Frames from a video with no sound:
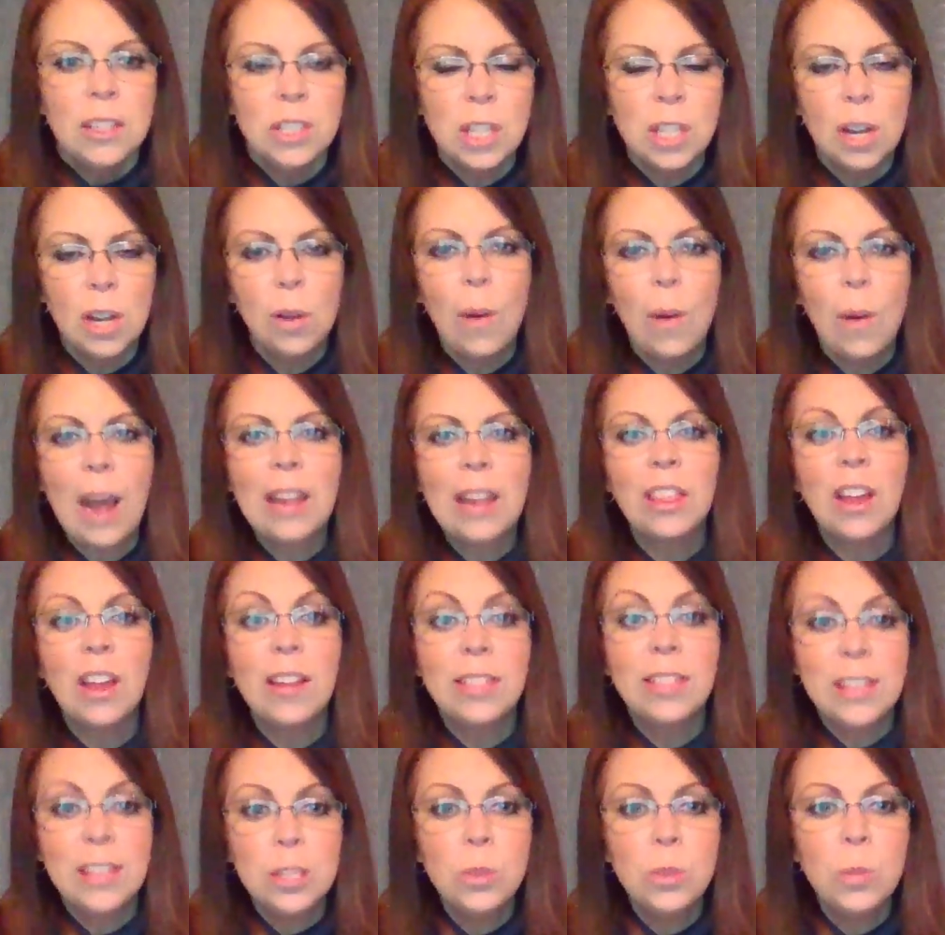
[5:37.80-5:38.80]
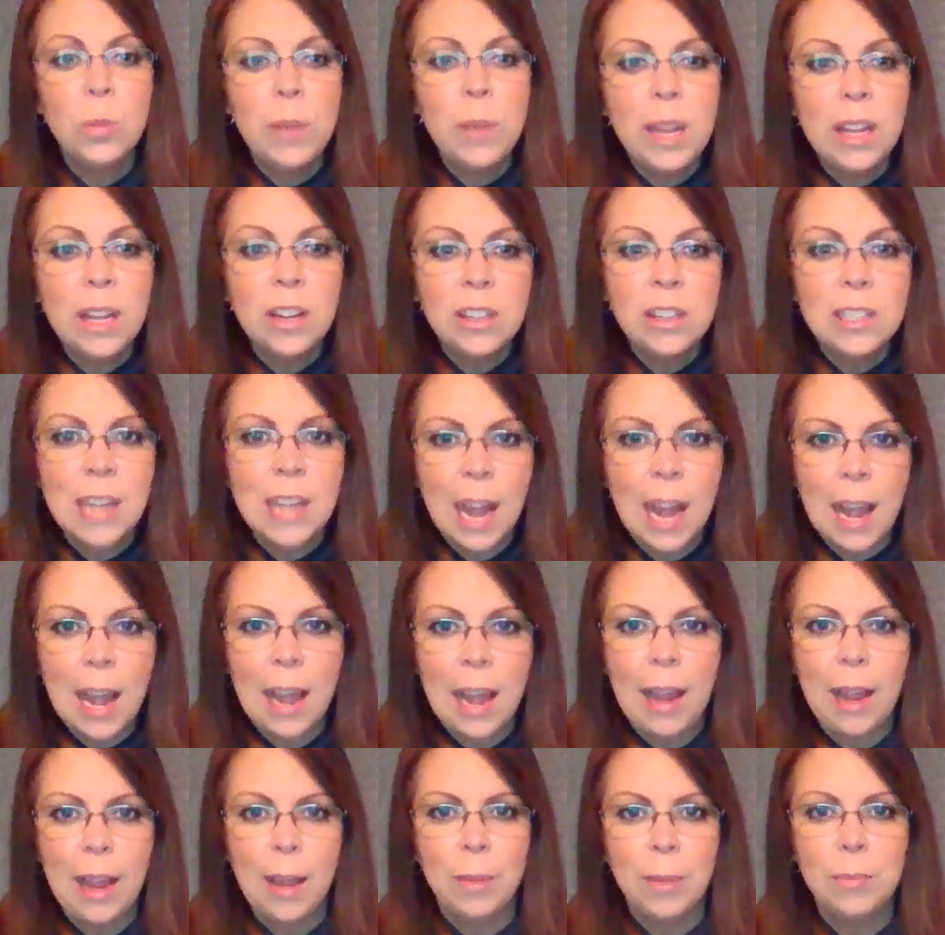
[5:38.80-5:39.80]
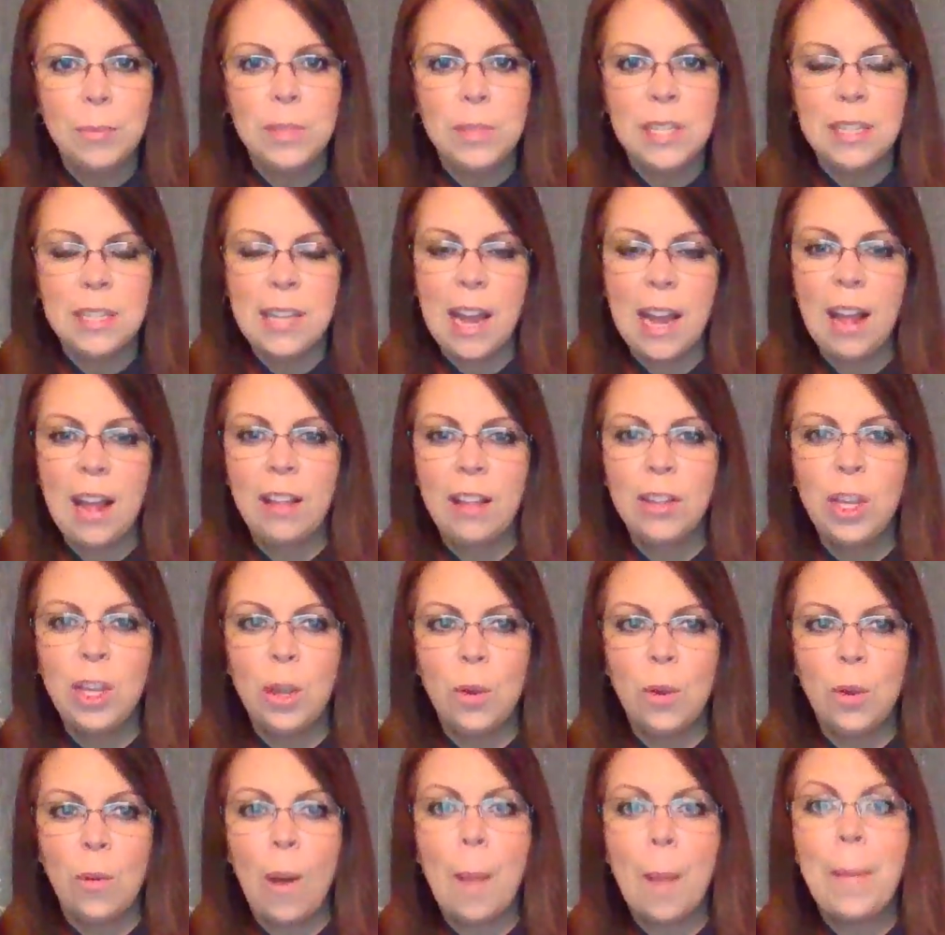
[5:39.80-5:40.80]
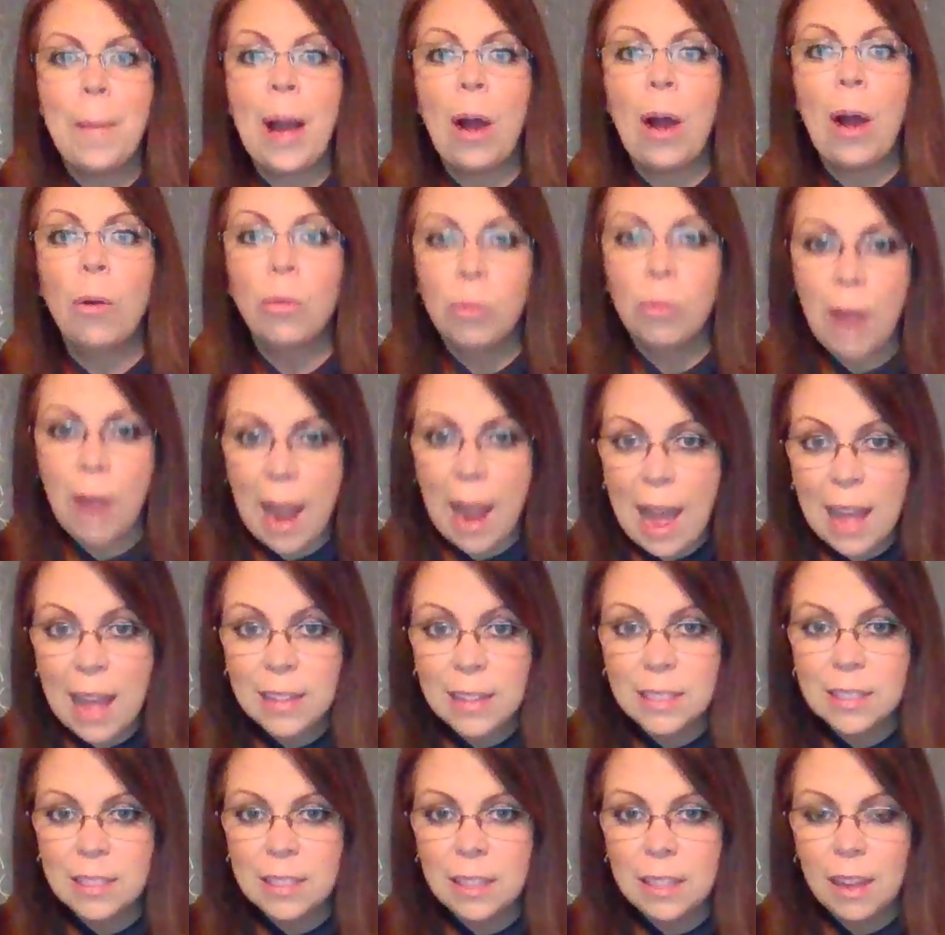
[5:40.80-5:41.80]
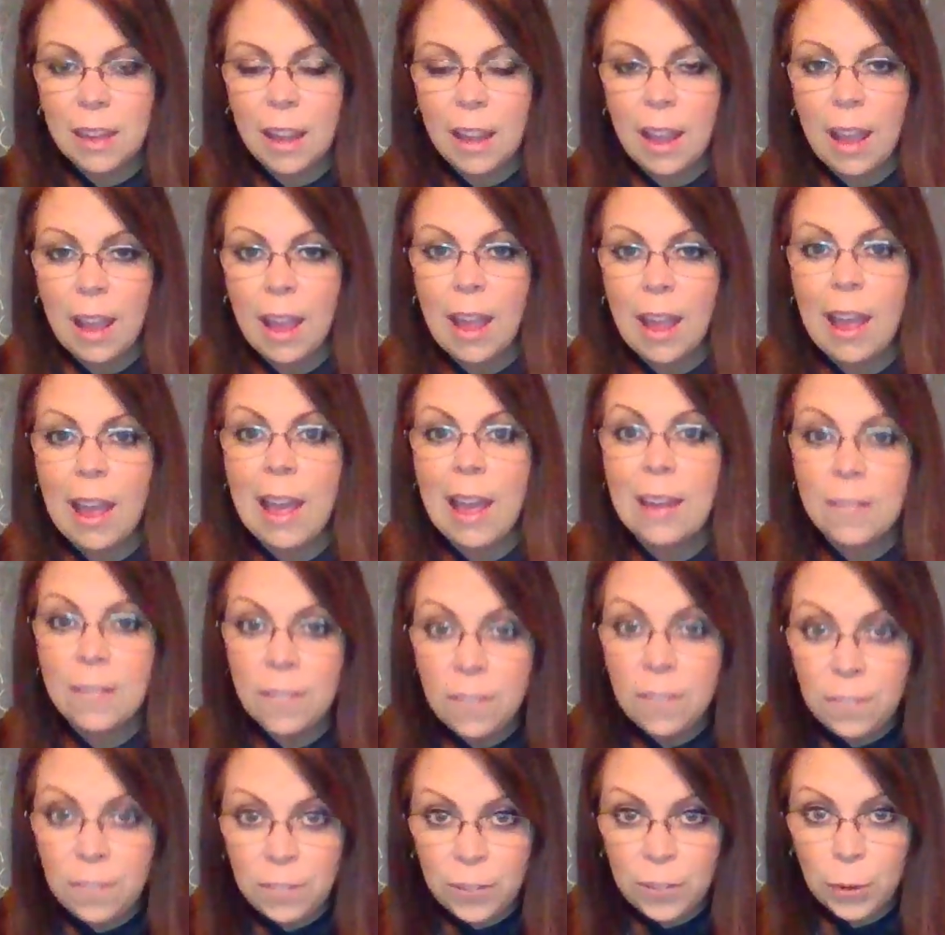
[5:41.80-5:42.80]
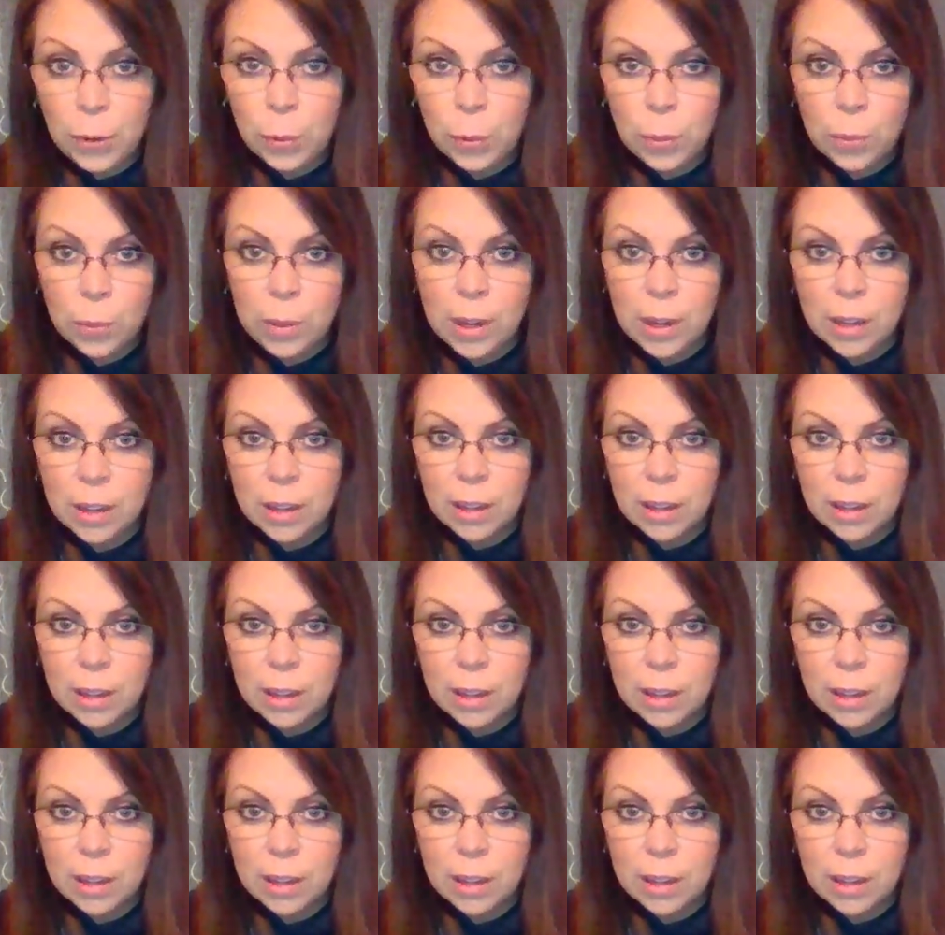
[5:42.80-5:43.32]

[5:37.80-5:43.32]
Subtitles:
So I thought this would be a good time to tell you about rats and food.